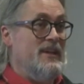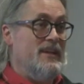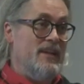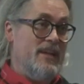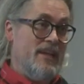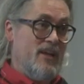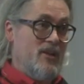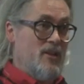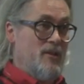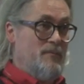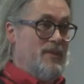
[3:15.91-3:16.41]

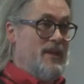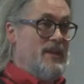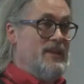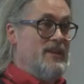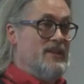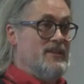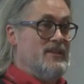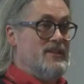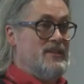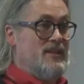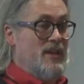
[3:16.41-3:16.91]
legal
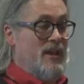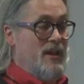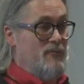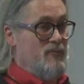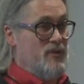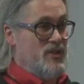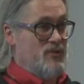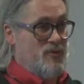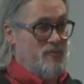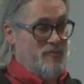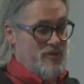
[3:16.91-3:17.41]
opinions
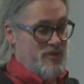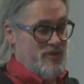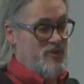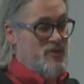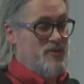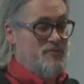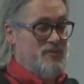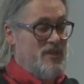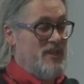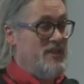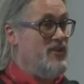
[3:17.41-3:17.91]
which were
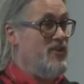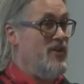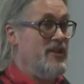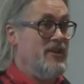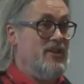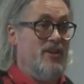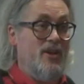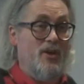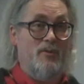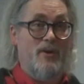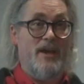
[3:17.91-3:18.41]
produced between
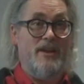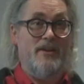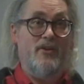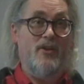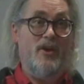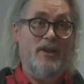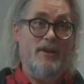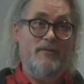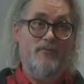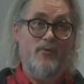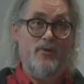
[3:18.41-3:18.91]
1901 and
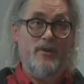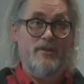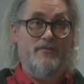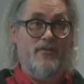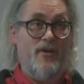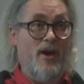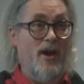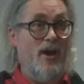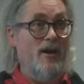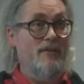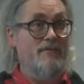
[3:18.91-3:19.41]

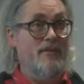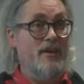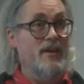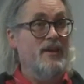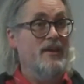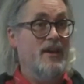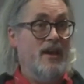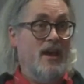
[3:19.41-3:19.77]
1945,